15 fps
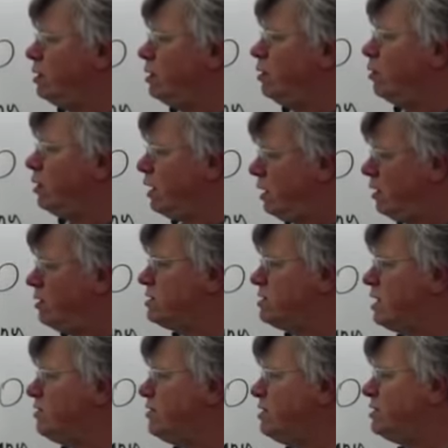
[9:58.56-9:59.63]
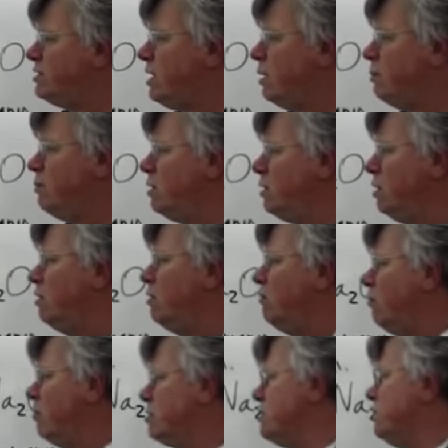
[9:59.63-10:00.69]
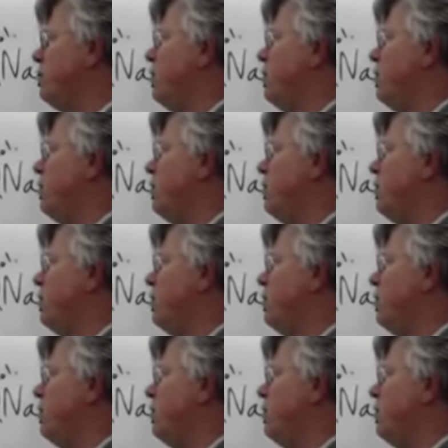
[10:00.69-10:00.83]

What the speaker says: Okay, now to set this up, first of